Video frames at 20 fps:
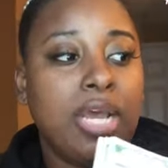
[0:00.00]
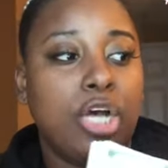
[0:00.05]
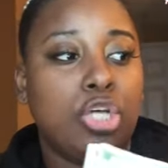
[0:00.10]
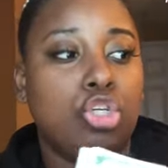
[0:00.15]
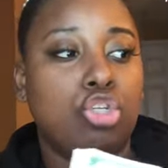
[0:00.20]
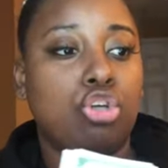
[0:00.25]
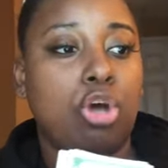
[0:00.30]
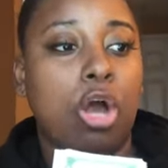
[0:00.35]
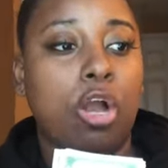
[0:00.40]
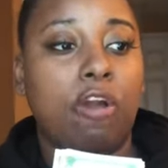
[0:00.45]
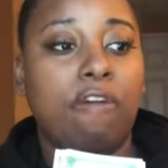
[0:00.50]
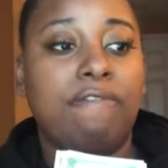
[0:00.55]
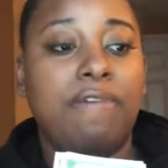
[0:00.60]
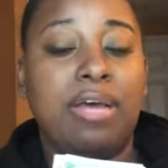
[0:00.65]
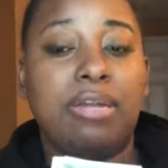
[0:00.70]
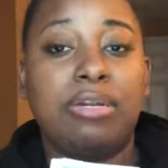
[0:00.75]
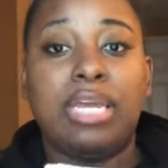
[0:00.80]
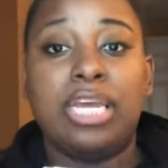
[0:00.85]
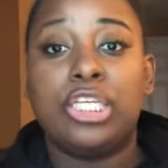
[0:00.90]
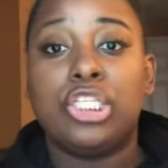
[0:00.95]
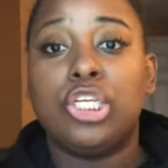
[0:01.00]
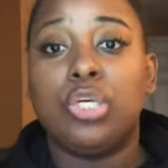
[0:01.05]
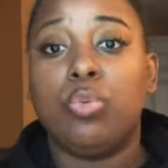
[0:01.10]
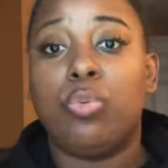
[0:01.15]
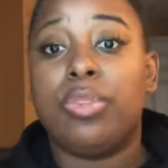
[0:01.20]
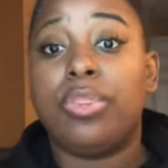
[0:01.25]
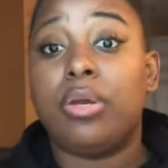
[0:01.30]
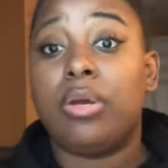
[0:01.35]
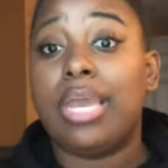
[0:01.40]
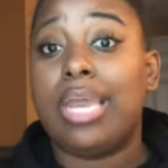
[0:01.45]
a stronger foundation
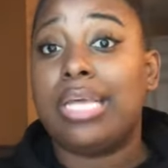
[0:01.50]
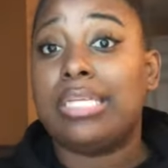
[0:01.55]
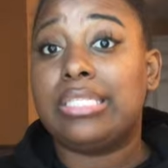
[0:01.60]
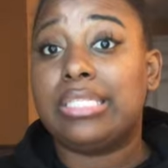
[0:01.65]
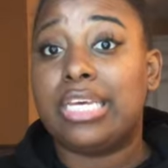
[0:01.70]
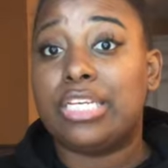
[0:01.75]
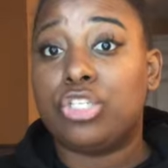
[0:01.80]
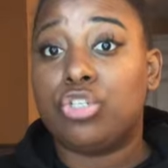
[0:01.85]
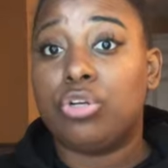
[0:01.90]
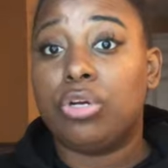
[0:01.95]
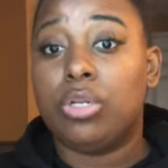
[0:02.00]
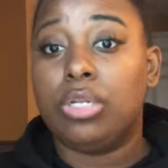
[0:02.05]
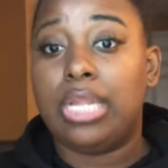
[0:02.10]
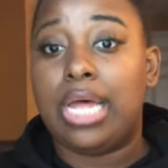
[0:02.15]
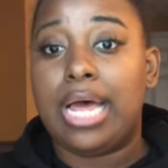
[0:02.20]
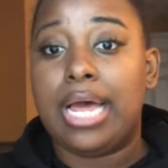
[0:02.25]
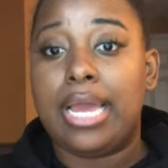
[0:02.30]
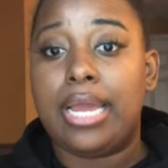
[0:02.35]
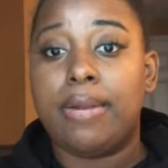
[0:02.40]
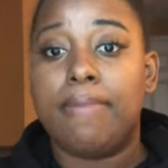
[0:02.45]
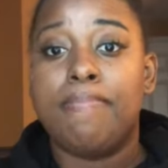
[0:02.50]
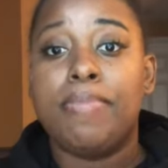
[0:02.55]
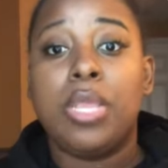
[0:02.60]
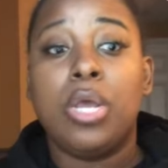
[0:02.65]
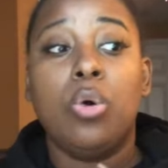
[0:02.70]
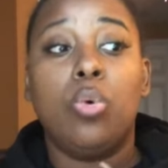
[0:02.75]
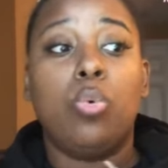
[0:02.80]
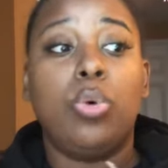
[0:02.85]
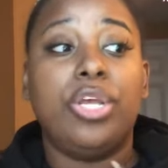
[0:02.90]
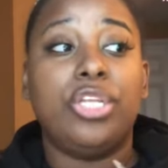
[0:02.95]
with your ancestral line
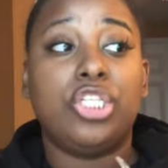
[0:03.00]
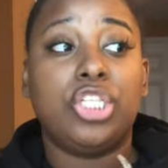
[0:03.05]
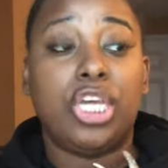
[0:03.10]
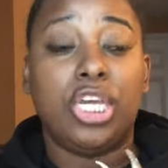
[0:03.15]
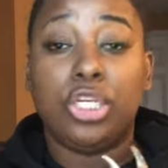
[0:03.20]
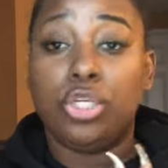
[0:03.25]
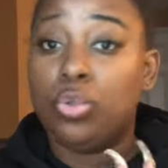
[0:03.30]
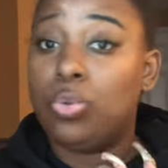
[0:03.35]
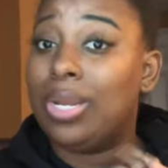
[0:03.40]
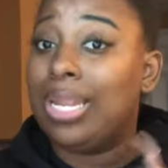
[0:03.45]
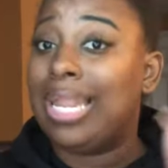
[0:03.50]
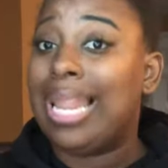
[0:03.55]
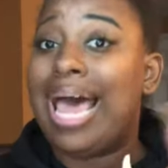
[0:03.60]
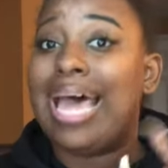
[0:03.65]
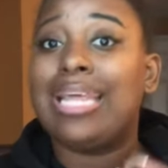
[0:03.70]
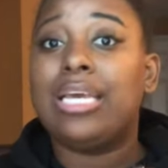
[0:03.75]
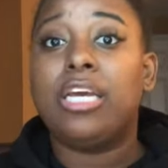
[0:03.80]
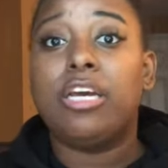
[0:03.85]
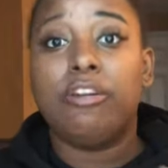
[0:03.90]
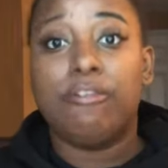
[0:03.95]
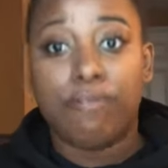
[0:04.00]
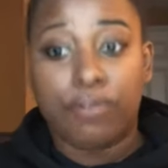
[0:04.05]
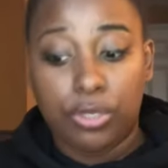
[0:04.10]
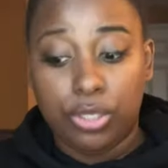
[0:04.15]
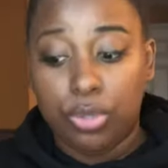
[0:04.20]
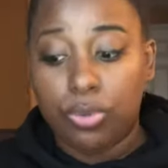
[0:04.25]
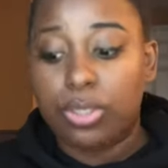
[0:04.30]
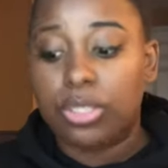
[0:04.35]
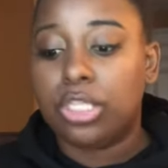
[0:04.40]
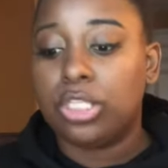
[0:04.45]
which can do a lot of good for
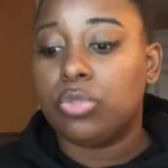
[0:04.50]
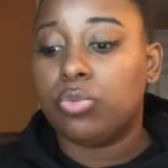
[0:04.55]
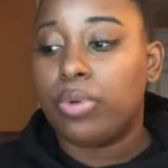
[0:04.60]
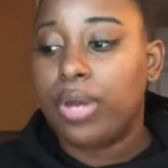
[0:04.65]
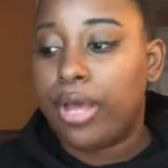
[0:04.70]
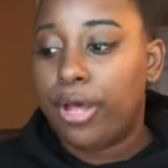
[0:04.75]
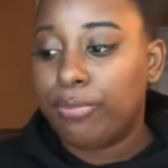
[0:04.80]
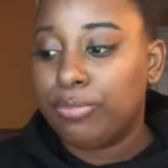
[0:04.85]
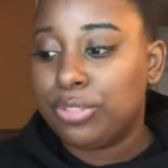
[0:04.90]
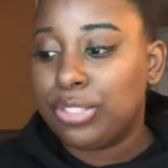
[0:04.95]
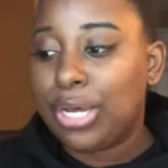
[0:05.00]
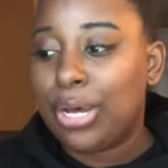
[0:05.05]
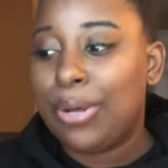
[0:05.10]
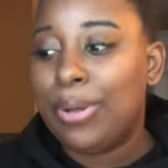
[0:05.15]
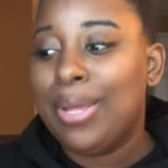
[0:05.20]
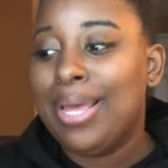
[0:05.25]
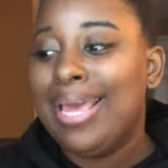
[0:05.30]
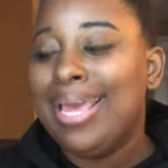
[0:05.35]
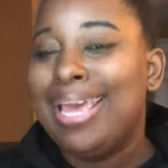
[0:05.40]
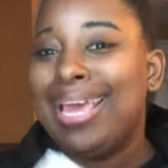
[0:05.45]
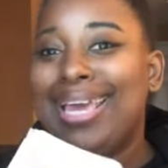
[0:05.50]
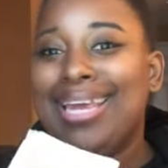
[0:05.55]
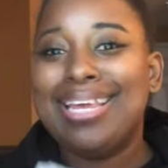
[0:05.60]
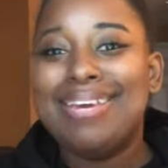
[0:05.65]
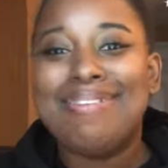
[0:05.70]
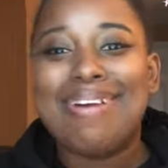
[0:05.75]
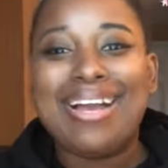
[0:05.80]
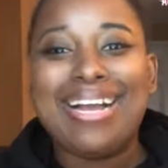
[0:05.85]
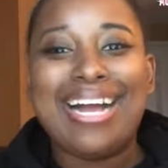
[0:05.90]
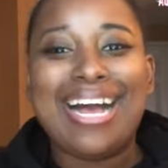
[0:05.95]
you in this realm so
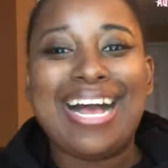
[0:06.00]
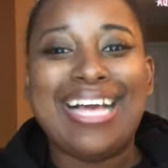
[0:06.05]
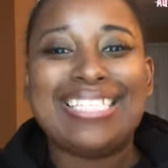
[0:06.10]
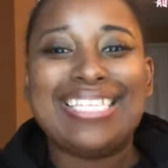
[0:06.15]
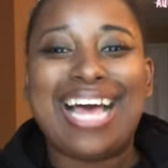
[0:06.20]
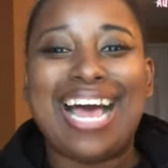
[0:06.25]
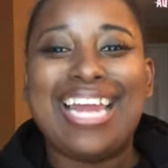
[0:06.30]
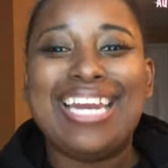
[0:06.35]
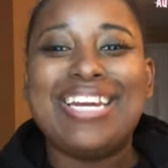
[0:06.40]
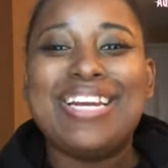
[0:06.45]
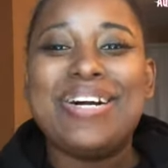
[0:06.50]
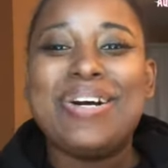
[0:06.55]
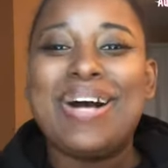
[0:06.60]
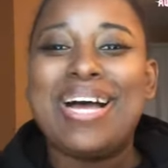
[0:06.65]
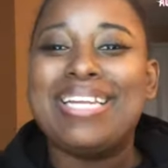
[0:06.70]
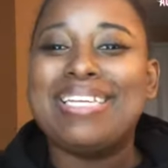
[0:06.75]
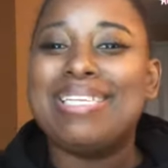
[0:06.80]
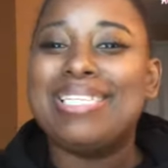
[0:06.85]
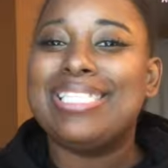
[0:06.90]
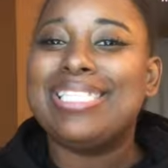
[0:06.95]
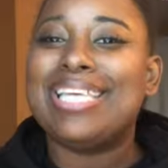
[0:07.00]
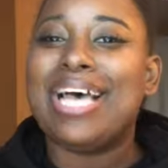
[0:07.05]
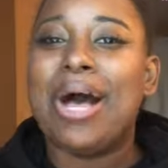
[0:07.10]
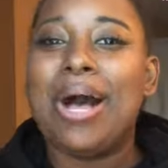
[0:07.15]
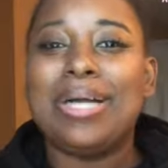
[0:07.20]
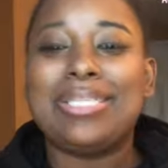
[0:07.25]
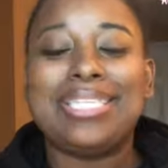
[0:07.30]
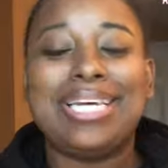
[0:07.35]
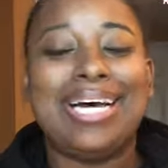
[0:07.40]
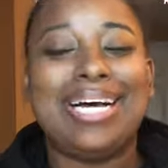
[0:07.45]
anyway guys i know i didn't
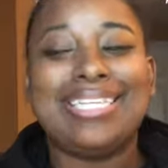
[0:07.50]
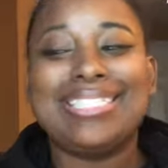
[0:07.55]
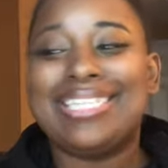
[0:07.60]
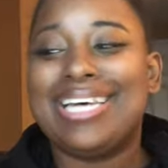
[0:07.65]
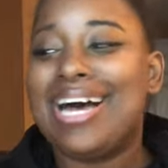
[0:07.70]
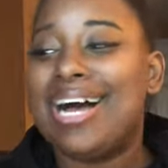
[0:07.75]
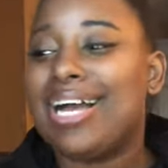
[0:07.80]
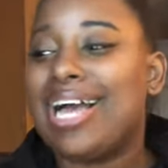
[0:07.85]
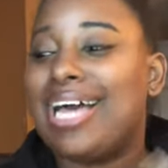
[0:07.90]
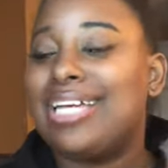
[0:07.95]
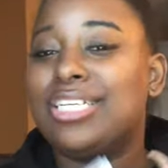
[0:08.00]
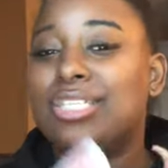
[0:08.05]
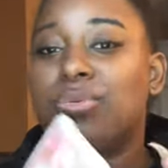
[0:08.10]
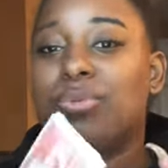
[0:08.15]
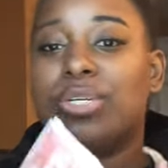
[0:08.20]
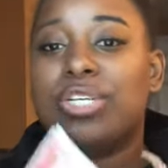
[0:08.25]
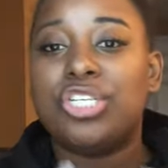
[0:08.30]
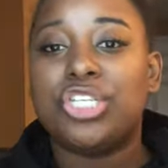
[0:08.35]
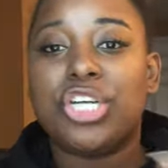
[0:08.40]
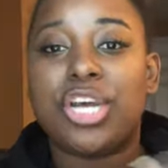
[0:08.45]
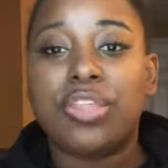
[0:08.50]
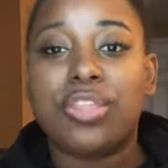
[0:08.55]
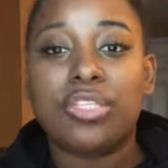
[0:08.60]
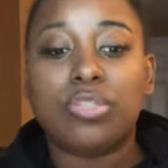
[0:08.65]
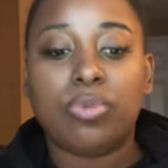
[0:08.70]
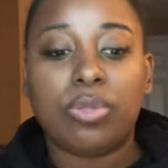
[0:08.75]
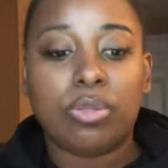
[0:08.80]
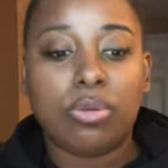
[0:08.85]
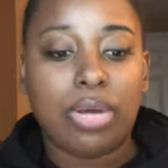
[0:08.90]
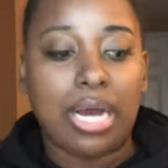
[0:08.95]
talk talk talk i just want to share
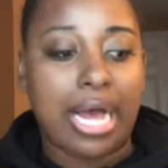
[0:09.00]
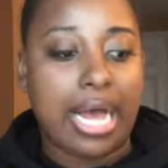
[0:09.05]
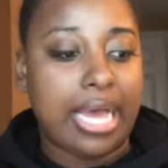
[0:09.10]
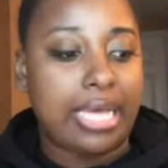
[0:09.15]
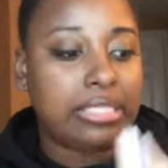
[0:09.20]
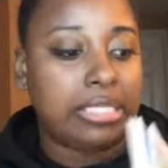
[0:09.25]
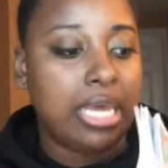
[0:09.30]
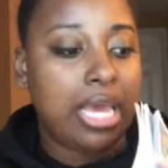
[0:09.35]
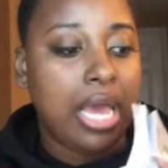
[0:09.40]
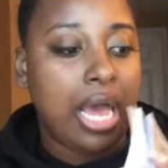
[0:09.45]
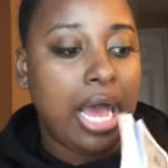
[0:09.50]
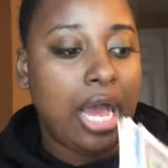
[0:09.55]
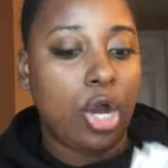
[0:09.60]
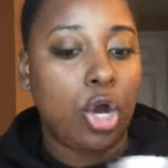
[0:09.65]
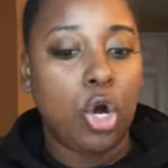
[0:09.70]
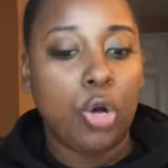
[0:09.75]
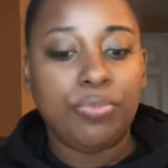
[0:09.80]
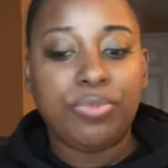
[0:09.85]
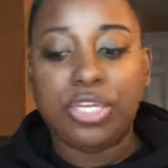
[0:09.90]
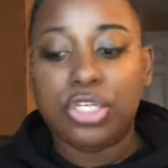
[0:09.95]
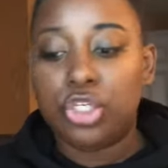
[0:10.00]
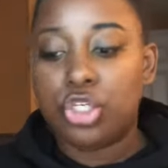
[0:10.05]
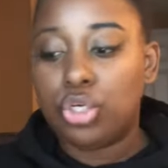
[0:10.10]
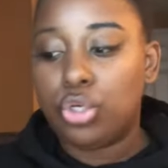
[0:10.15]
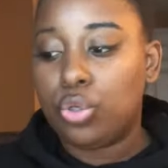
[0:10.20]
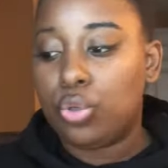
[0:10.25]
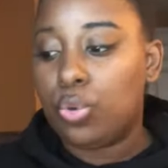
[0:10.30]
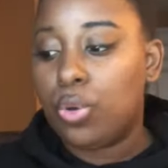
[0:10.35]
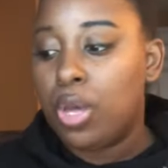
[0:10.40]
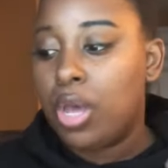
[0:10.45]
this with you guys i hope that
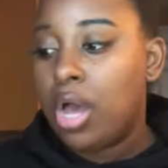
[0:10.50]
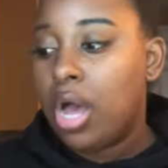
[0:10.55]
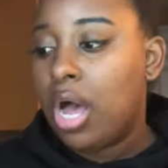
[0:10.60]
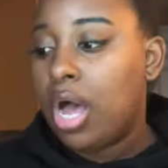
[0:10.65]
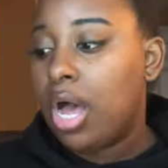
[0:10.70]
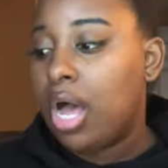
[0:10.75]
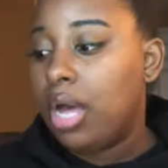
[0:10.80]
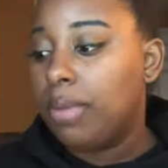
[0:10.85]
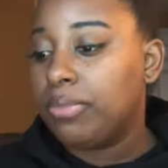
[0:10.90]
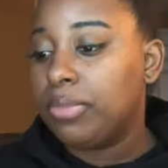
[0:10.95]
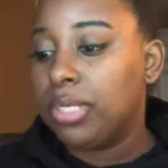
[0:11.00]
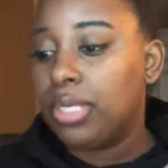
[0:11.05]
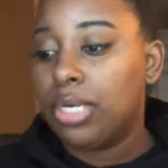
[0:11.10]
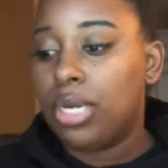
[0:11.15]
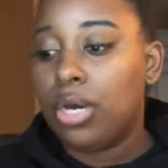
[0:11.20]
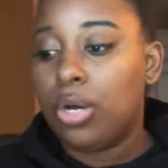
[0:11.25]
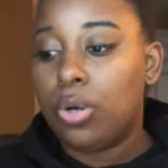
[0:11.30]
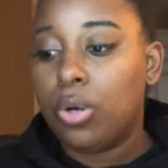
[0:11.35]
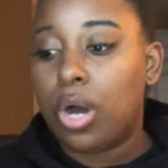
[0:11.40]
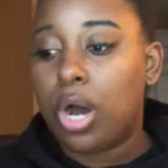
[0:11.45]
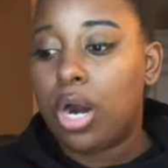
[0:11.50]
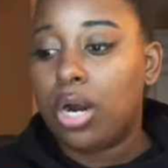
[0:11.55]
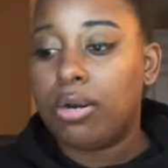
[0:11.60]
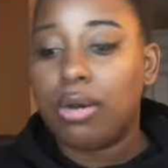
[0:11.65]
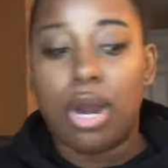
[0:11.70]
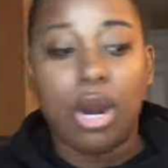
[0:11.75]
you um, you know, are,